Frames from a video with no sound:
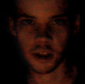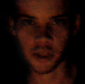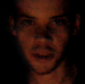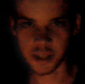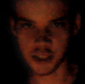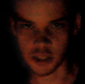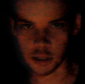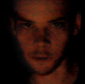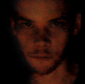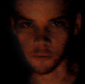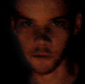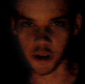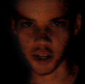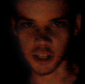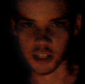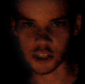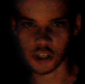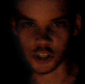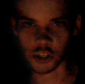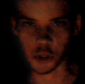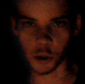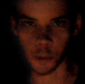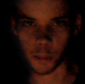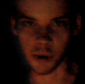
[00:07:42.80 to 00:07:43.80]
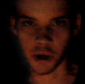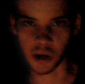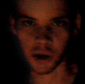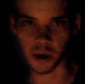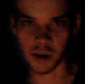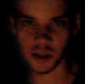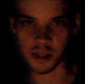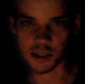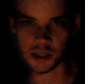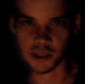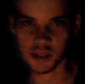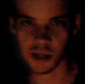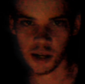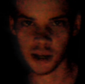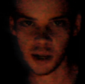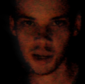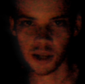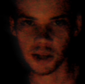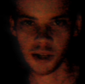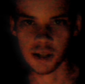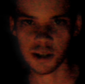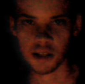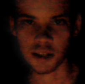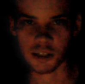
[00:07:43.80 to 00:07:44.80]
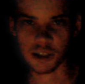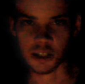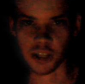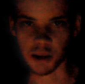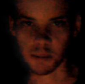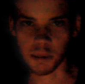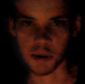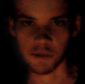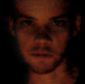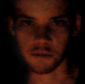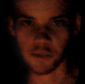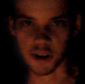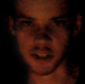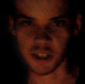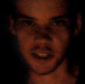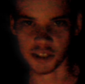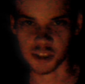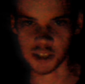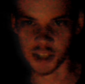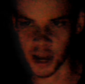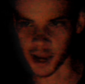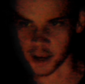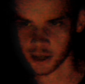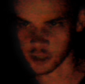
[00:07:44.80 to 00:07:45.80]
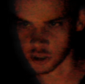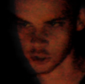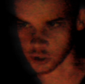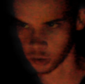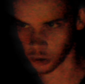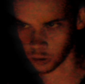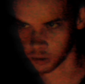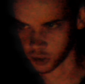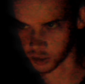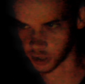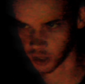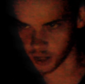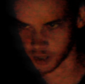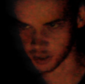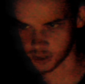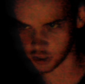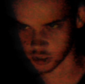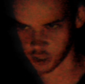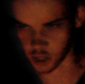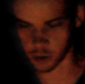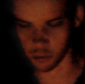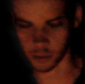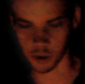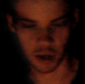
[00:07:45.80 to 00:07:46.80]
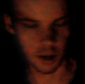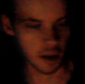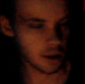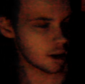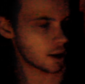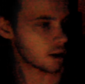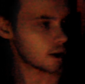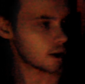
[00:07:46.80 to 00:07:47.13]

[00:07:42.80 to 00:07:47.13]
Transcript: That's how fucking stupid it is. Gave me fucking cancer. God damn it.